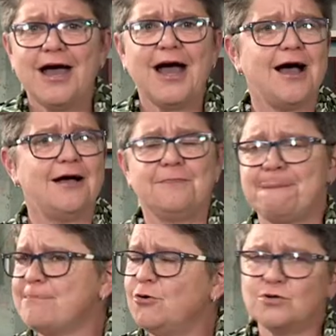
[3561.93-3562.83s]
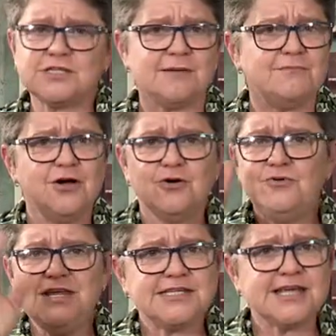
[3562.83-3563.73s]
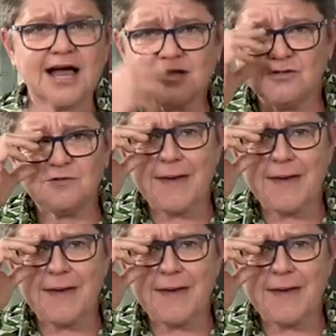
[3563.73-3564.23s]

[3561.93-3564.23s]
um, or some recycled